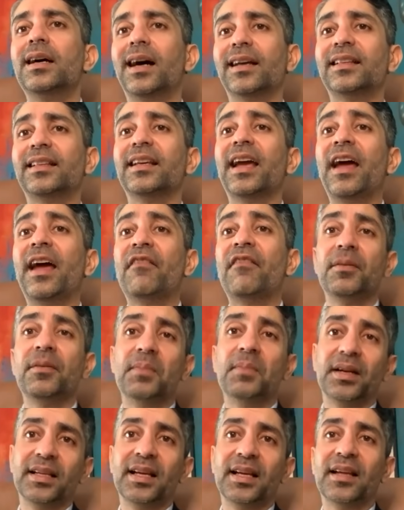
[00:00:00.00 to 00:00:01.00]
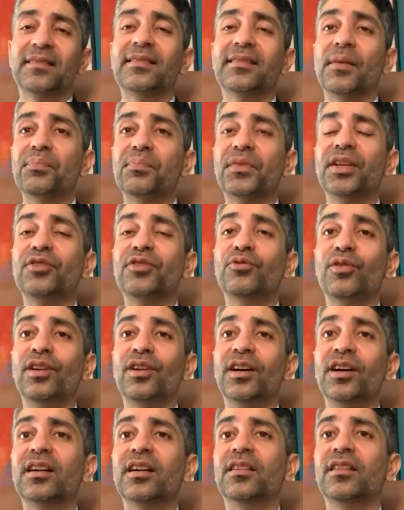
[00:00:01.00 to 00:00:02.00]
I think everybody has something to
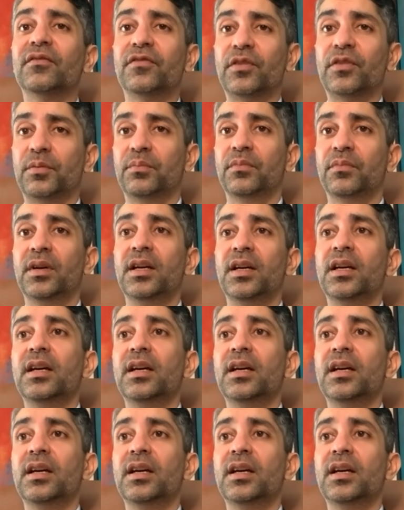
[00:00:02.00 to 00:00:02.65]
learn from